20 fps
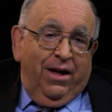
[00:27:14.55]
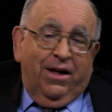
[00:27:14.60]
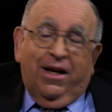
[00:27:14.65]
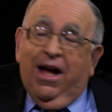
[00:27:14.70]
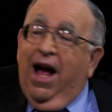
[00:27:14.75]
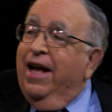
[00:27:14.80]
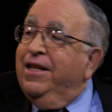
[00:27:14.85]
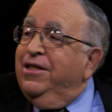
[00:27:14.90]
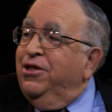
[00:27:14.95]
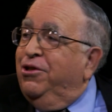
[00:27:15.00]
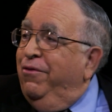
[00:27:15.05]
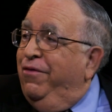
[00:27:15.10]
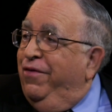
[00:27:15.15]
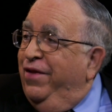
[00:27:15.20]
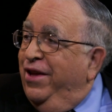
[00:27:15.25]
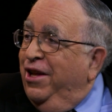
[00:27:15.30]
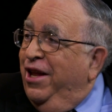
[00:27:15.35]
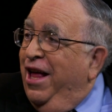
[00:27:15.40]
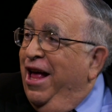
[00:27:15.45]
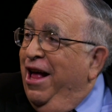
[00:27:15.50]
Kaiser
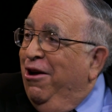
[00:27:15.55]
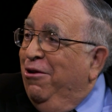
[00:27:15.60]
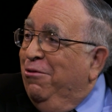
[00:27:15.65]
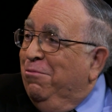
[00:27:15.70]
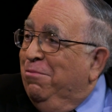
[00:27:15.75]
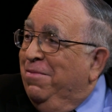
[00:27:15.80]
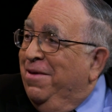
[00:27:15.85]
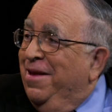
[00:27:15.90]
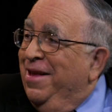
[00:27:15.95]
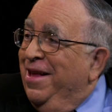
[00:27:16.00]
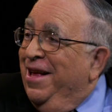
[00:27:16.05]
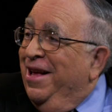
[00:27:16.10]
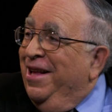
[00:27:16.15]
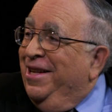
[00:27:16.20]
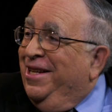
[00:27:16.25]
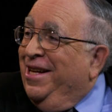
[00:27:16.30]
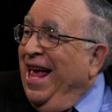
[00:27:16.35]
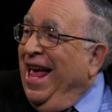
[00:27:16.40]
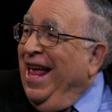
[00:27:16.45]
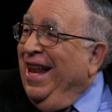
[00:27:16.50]
Wilhelm
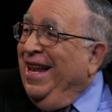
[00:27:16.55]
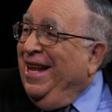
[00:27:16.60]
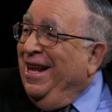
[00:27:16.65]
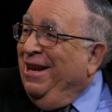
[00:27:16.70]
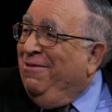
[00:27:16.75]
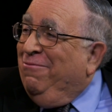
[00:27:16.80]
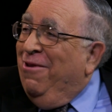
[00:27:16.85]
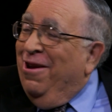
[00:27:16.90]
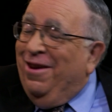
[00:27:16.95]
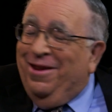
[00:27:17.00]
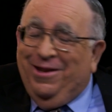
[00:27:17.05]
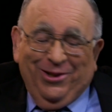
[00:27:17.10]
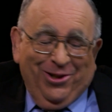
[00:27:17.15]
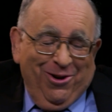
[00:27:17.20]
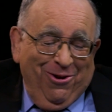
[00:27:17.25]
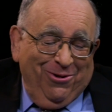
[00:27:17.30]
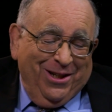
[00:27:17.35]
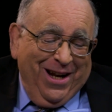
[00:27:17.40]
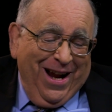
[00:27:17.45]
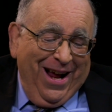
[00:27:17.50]
attended one of the
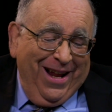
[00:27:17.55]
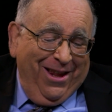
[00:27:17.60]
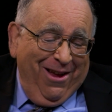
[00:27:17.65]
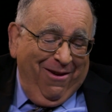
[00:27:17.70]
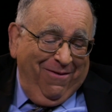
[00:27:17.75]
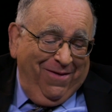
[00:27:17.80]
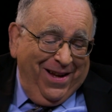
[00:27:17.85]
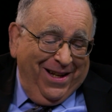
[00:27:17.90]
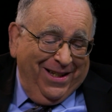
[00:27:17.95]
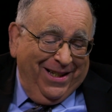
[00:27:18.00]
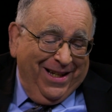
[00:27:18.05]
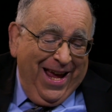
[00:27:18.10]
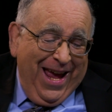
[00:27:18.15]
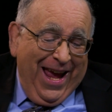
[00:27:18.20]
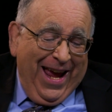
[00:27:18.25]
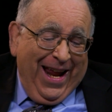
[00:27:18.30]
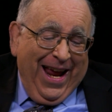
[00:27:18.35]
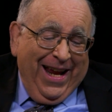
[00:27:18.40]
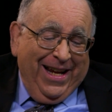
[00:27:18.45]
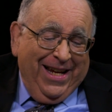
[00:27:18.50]
shows, and I love this.
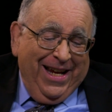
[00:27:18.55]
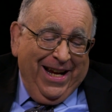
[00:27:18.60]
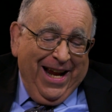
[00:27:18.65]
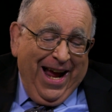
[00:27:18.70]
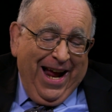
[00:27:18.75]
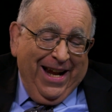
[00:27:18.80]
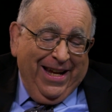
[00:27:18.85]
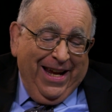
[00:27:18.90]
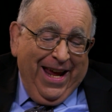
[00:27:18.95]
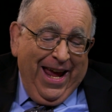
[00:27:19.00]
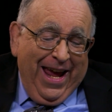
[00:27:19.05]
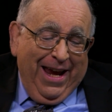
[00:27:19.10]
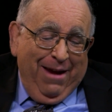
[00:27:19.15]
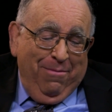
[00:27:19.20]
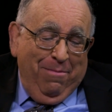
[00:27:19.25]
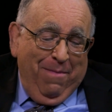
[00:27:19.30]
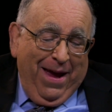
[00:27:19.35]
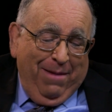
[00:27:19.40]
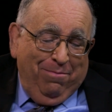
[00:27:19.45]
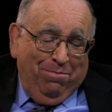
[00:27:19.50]
In 1890,
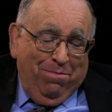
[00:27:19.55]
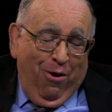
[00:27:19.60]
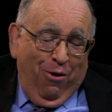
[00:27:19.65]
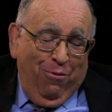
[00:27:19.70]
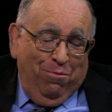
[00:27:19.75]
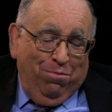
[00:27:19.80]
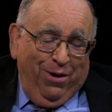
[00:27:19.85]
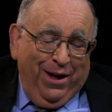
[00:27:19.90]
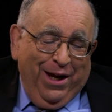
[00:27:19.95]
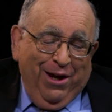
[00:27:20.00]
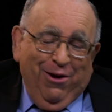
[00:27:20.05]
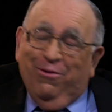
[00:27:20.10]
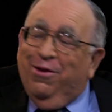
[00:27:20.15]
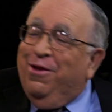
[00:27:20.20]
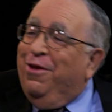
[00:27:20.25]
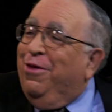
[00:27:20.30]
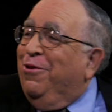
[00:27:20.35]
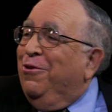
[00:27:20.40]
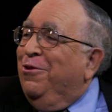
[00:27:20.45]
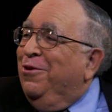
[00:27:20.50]
he met Pope Leo
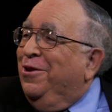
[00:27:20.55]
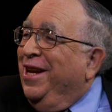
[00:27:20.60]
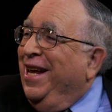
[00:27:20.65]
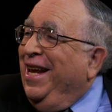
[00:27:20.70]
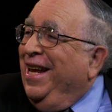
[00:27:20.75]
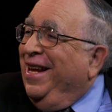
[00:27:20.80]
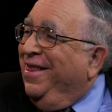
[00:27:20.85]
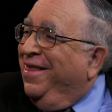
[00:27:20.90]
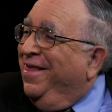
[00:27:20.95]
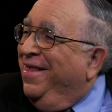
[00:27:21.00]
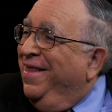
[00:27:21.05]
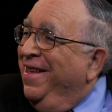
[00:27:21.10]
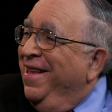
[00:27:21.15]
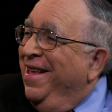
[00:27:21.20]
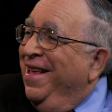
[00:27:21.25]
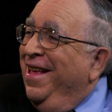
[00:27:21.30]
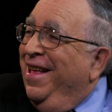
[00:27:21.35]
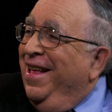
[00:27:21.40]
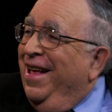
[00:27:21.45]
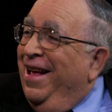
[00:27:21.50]
XIII.
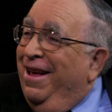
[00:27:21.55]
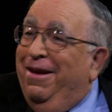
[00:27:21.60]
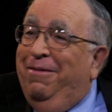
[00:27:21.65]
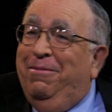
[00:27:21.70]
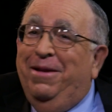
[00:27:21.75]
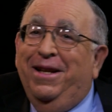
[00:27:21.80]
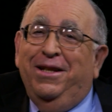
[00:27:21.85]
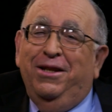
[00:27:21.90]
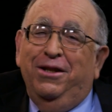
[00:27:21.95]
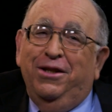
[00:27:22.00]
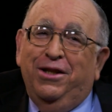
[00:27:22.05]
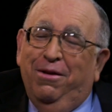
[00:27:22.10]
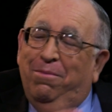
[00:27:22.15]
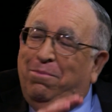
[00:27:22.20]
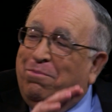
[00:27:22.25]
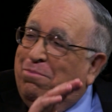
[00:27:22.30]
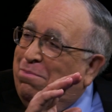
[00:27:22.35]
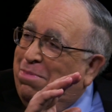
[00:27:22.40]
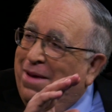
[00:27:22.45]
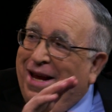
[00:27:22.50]
I mean, this is the
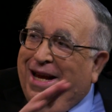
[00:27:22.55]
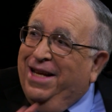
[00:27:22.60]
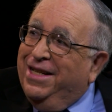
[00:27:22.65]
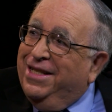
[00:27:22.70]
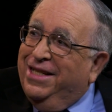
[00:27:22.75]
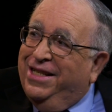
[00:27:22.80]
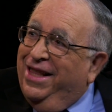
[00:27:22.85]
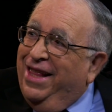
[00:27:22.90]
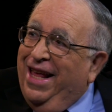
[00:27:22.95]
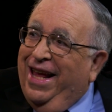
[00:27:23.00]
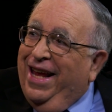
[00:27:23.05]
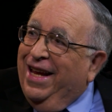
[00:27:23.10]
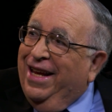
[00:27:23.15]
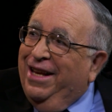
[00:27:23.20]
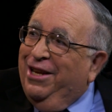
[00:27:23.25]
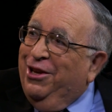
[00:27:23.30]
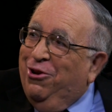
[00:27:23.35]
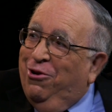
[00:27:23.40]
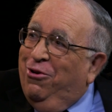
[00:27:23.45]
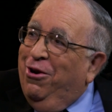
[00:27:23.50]
biggest thing
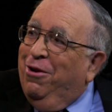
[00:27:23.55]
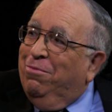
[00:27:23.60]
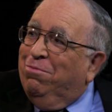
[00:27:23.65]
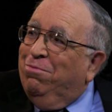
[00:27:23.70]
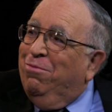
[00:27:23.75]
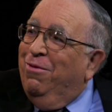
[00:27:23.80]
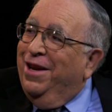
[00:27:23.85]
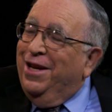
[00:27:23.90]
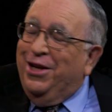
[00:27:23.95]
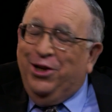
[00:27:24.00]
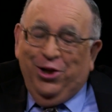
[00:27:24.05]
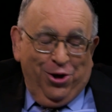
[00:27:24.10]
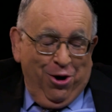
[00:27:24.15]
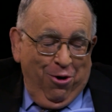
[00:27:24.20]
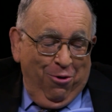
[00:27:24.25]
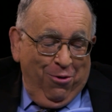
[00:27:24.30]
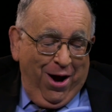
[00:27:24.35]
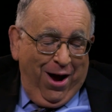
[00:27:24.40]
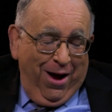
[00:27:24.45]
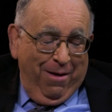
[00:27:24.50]
in Europe when he
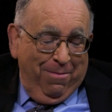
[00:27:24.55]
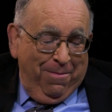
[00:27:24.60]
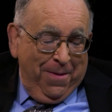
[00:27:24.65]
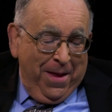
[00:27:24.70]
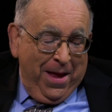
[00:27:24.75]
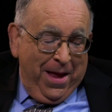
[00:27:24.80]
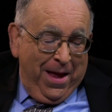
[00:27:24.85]
showed up.